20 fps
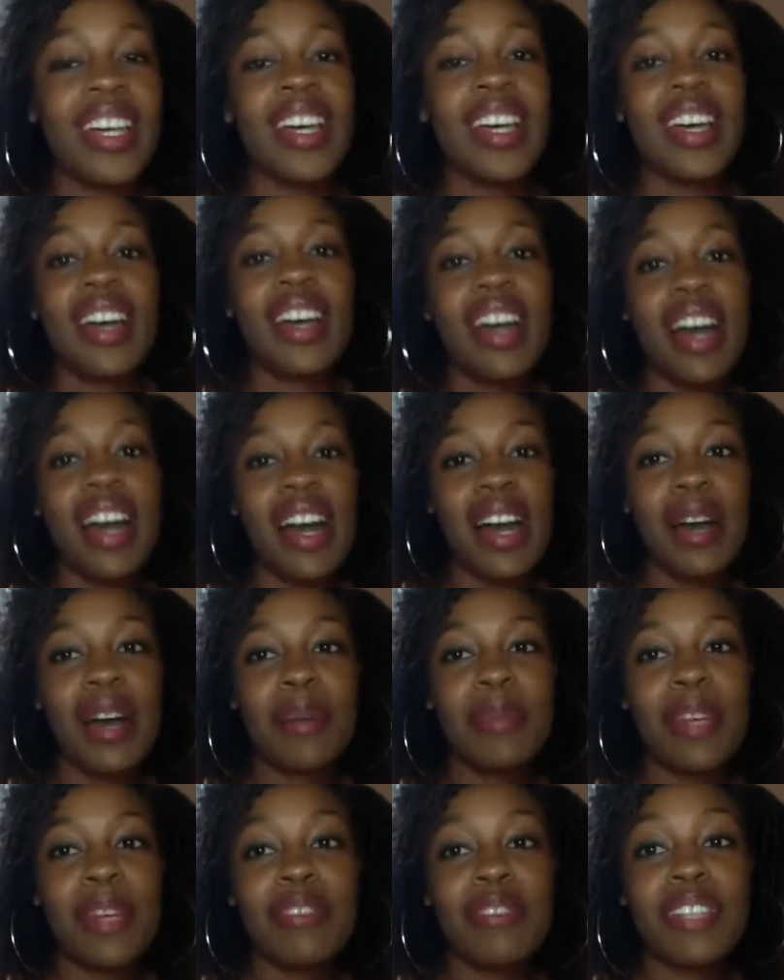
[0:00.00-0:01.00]

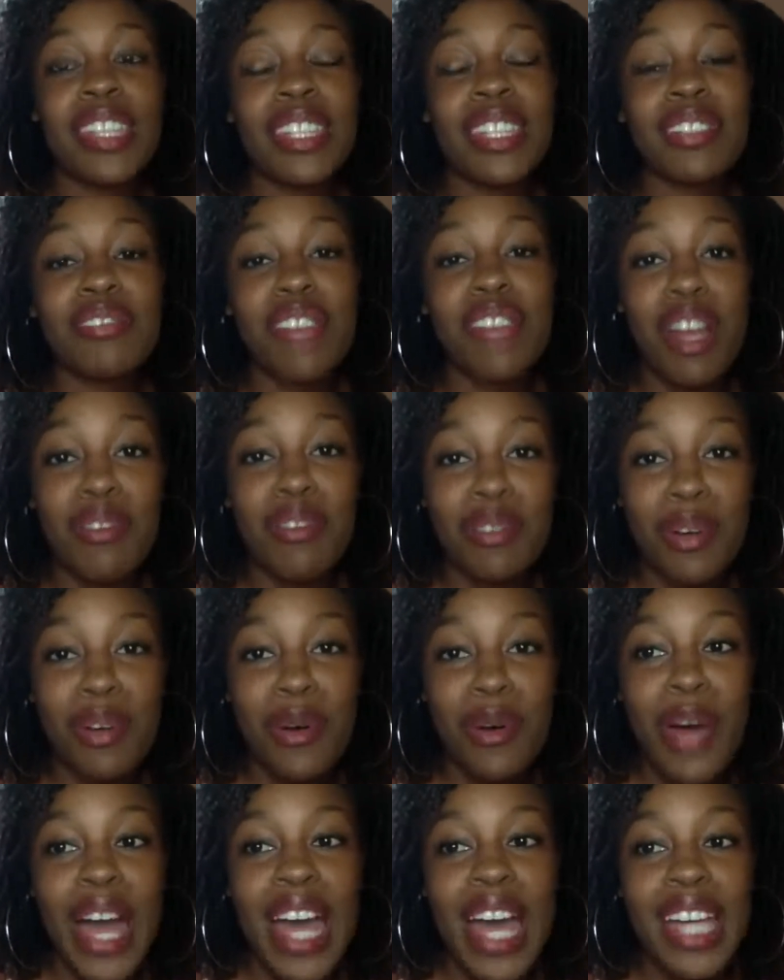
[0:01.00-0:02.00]
everything
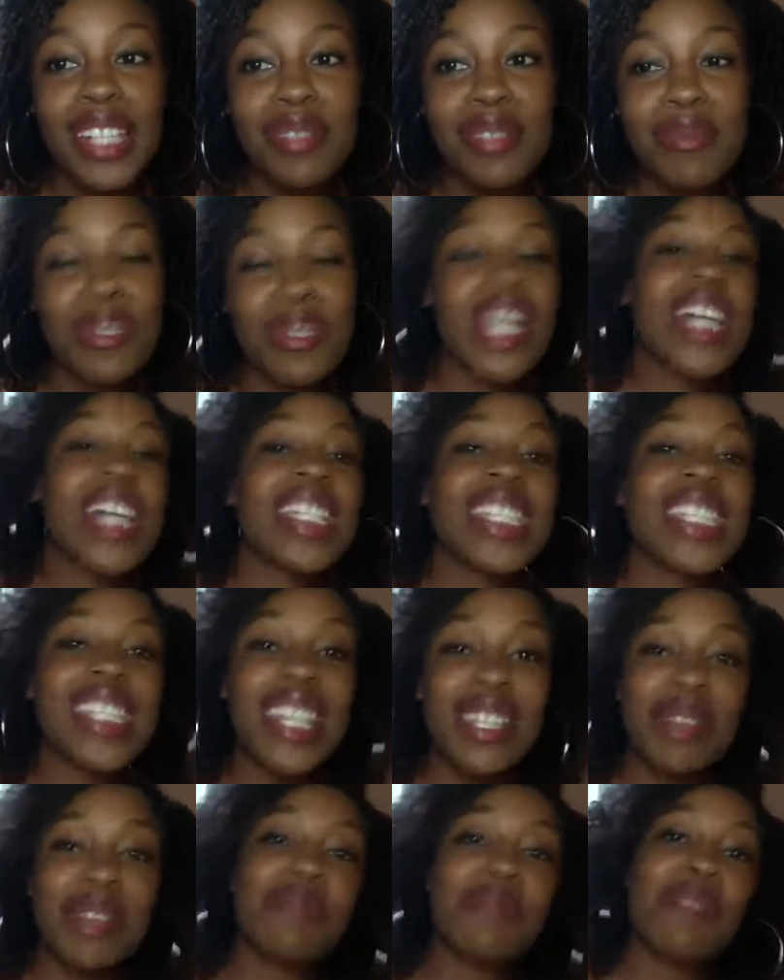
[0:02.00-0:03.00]
travel. And
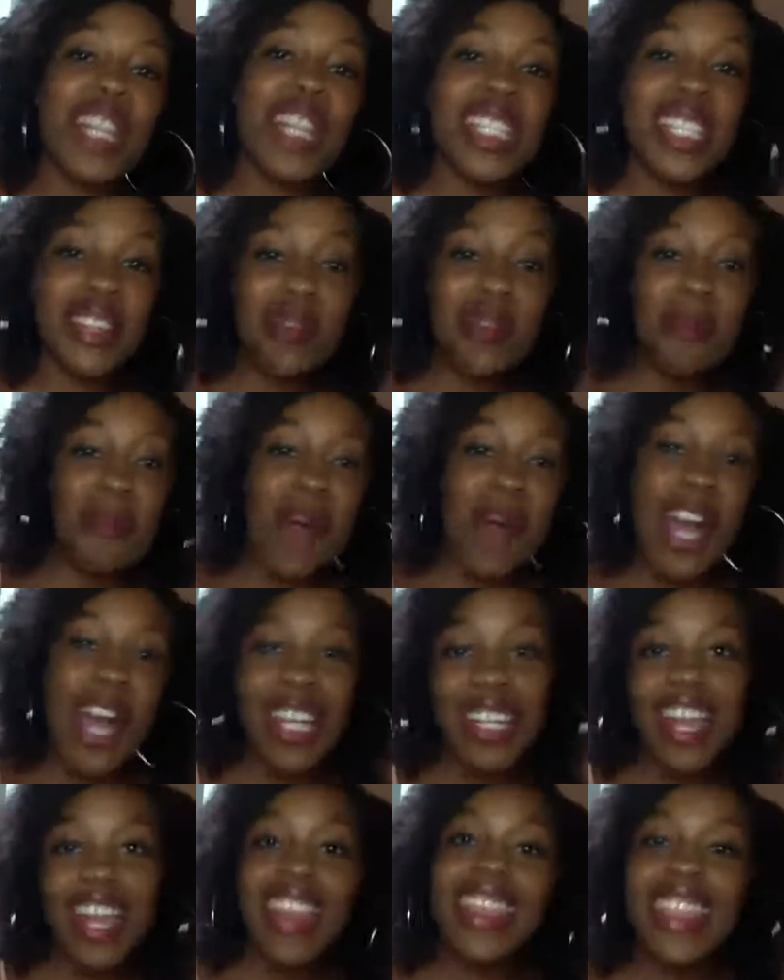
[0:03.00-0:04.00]
we are
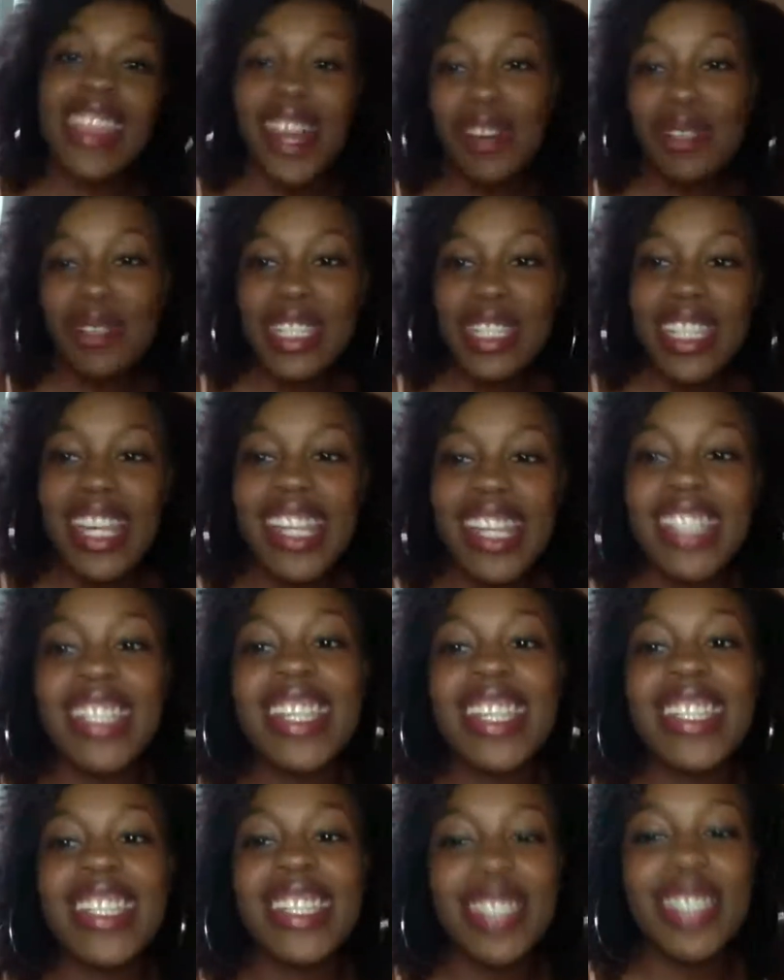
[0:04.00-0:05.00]
celebrating
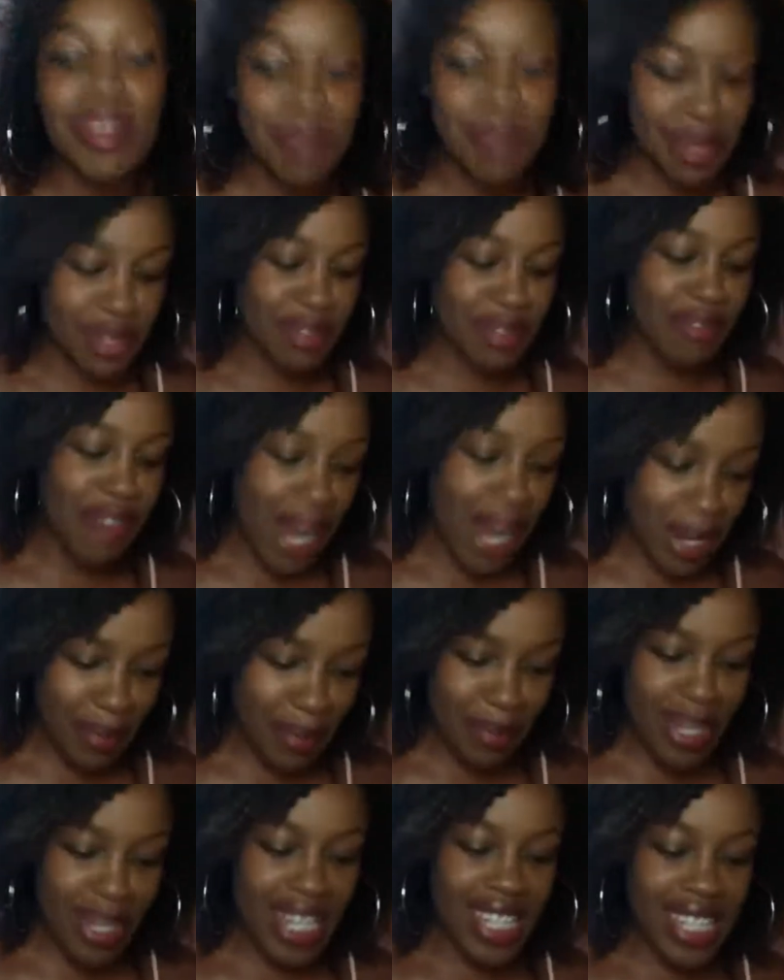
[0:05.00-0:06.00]
1,000
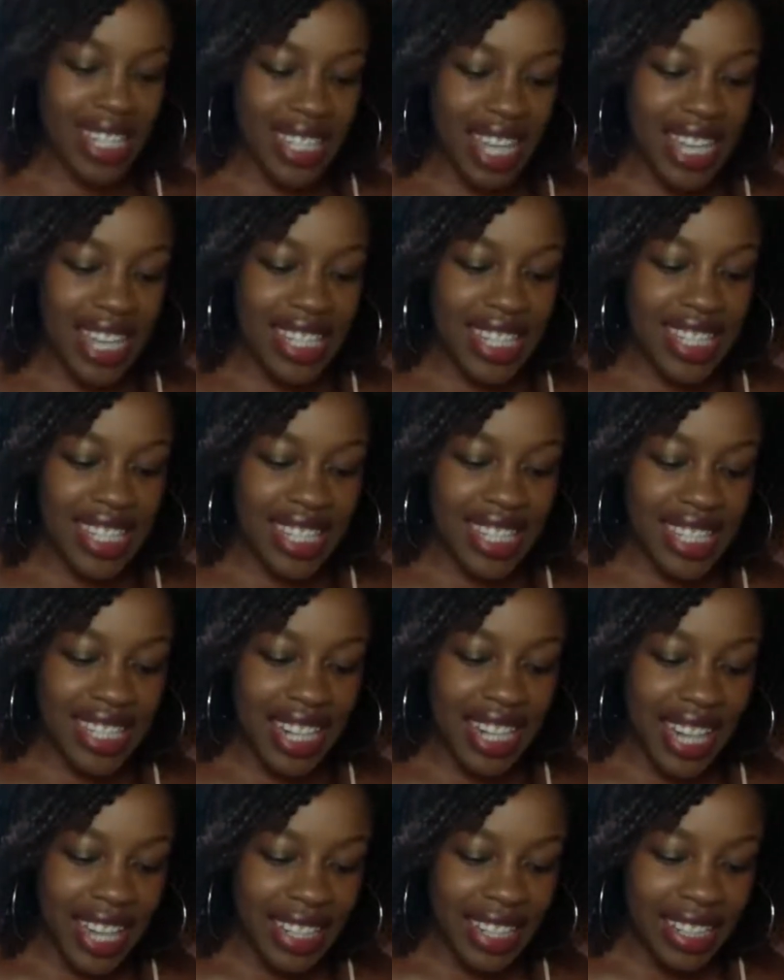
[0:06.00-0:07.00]
subscribers. I
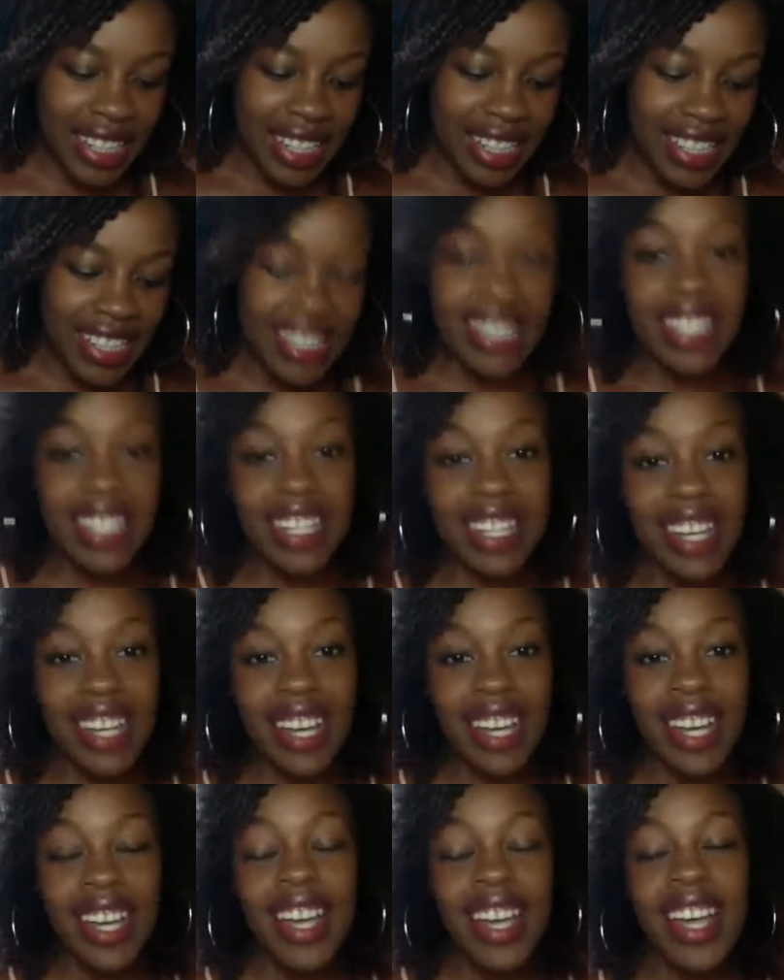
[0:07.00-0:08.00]
see Diana is
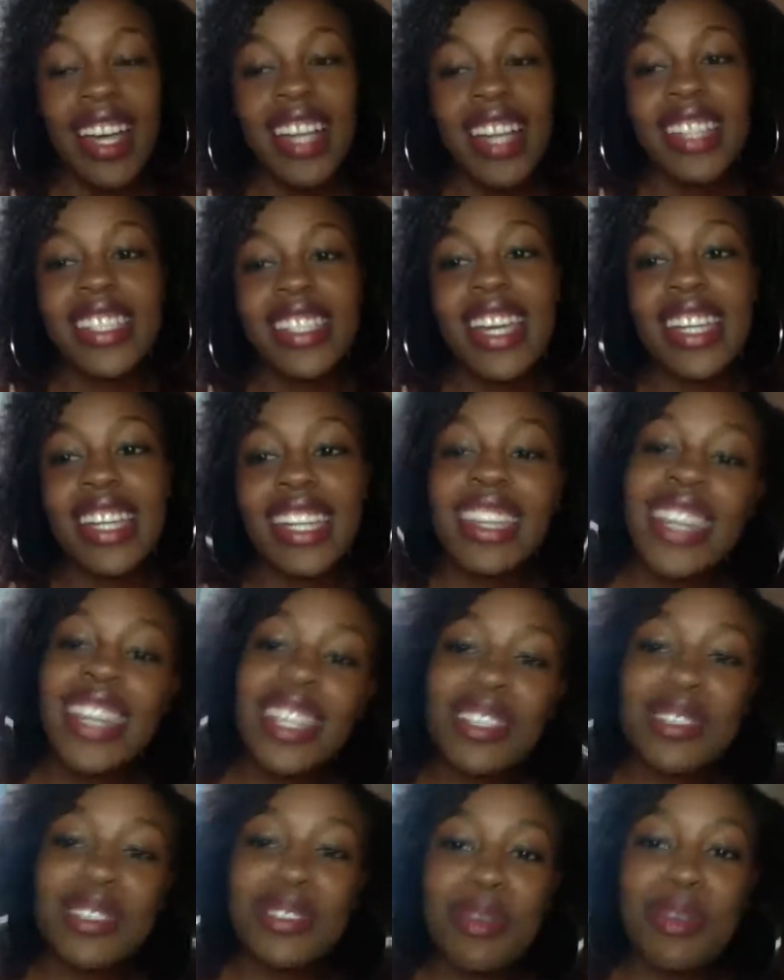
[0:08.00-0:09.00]
here. Diana,
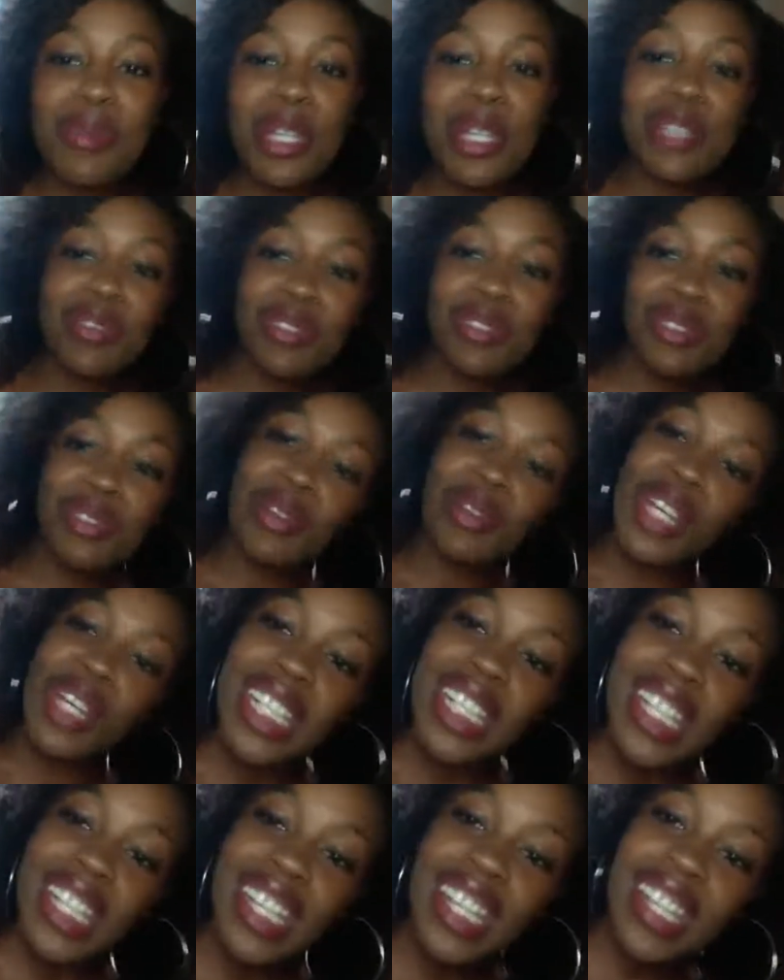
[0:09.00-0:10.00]
thank you so much for
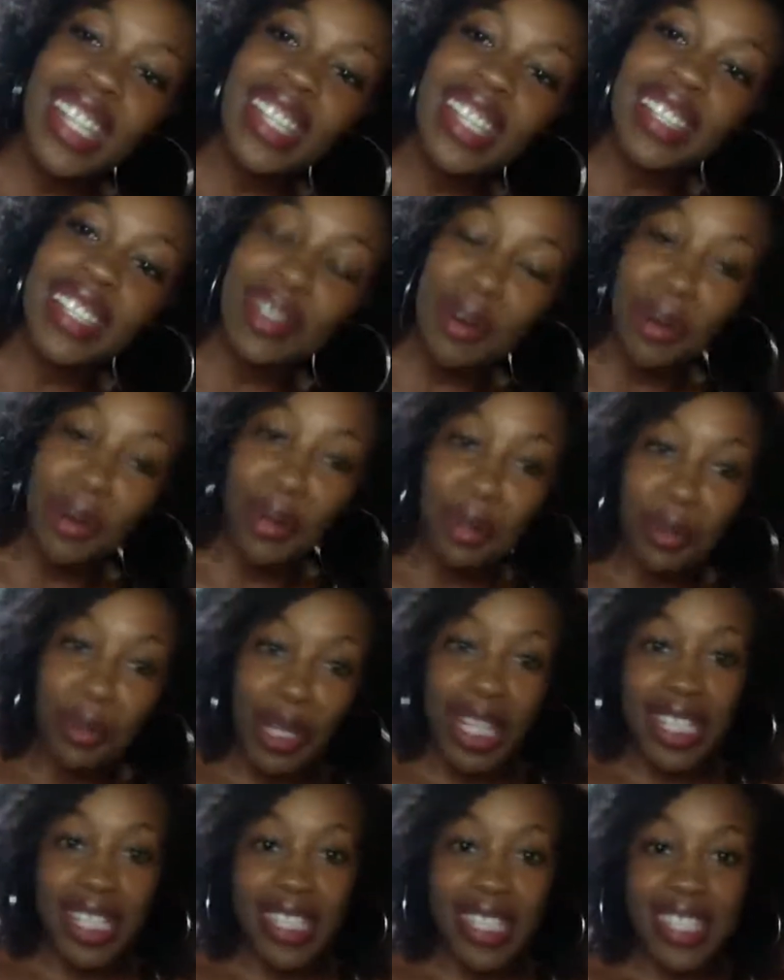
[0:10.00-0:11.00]
joining. You're
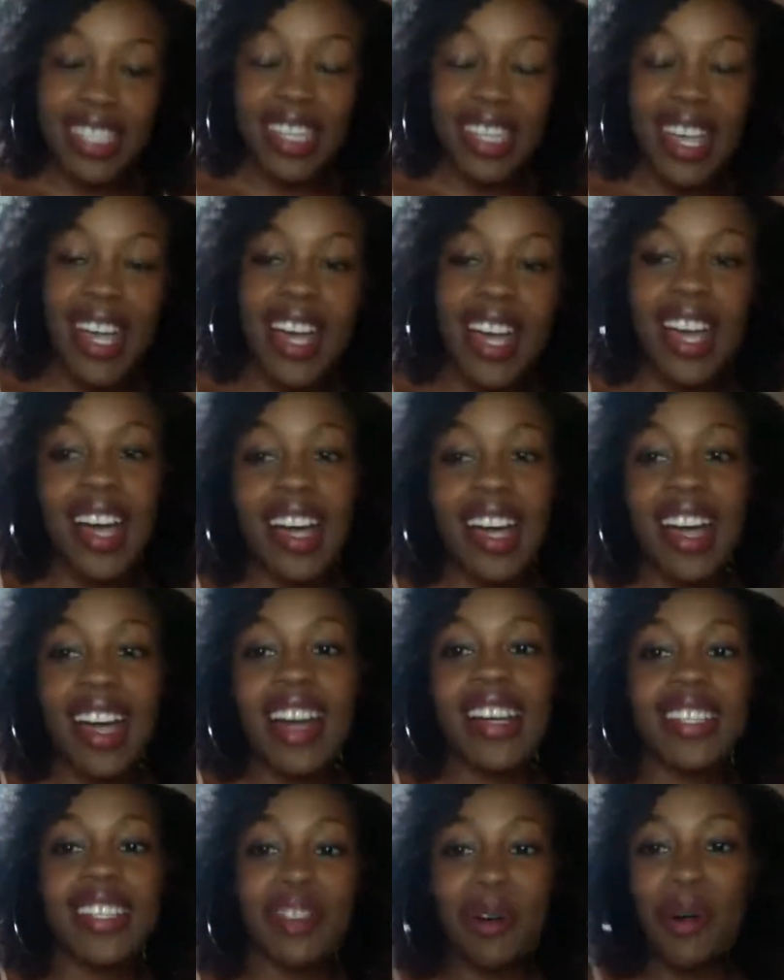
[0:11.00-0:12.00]
always
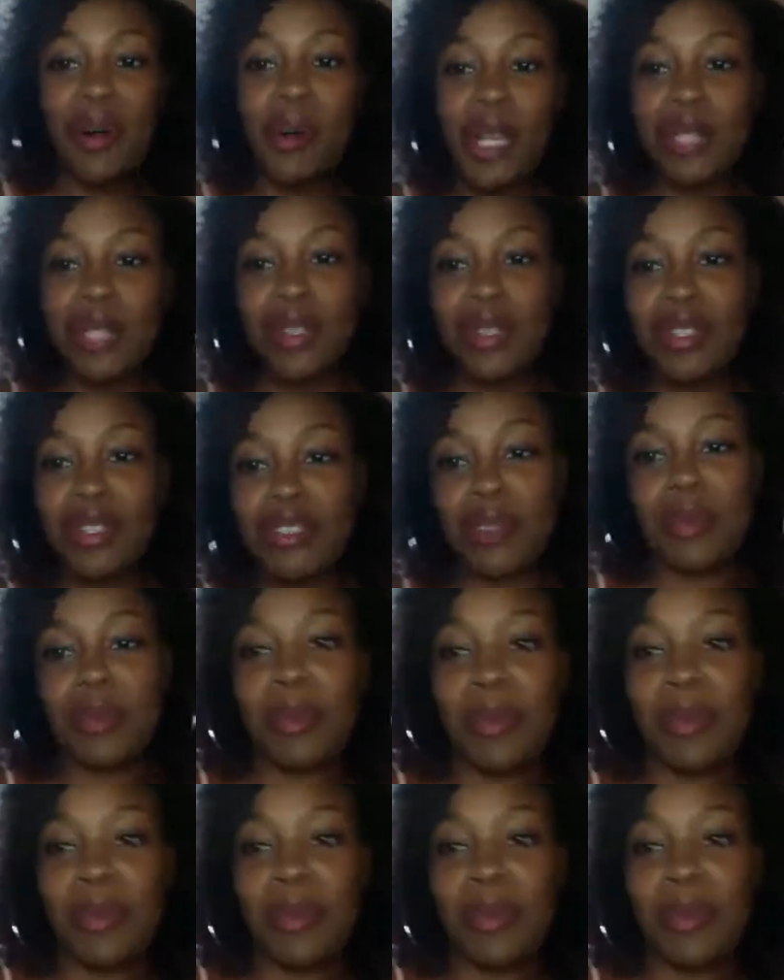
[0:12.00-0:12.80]
one of the